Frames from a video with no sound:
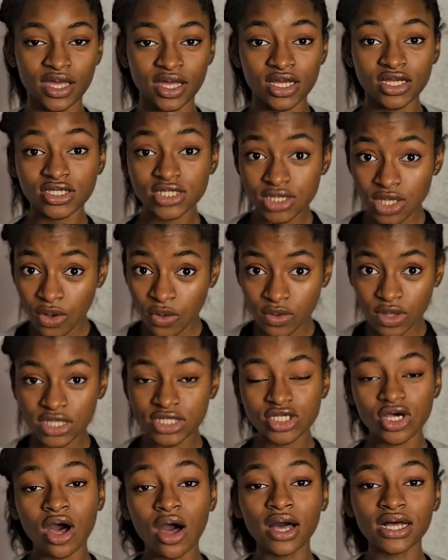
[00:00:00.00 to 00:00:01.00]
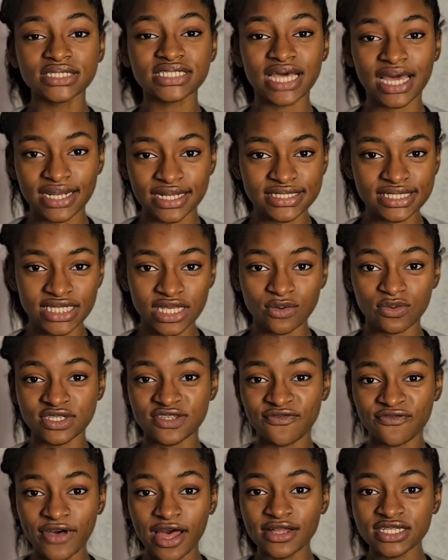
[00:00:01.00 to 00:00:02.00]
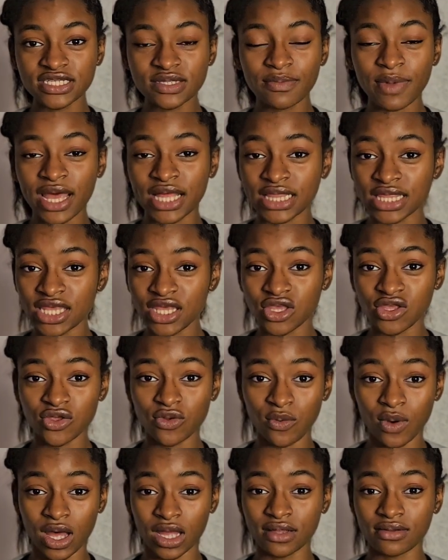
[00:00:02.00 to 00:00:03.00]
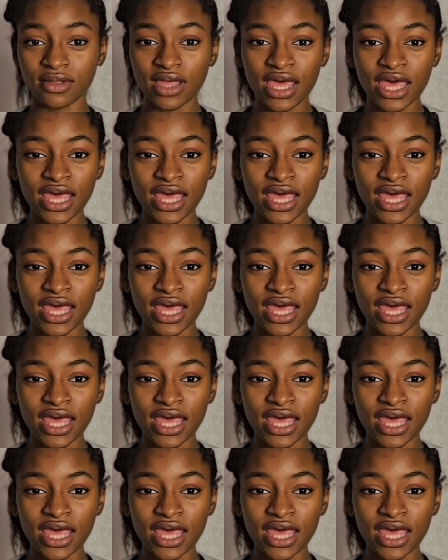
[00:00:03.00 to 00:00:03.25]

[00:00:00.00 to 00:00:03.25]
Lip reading: So, the Tang Dynasty was founded by Li Yuan.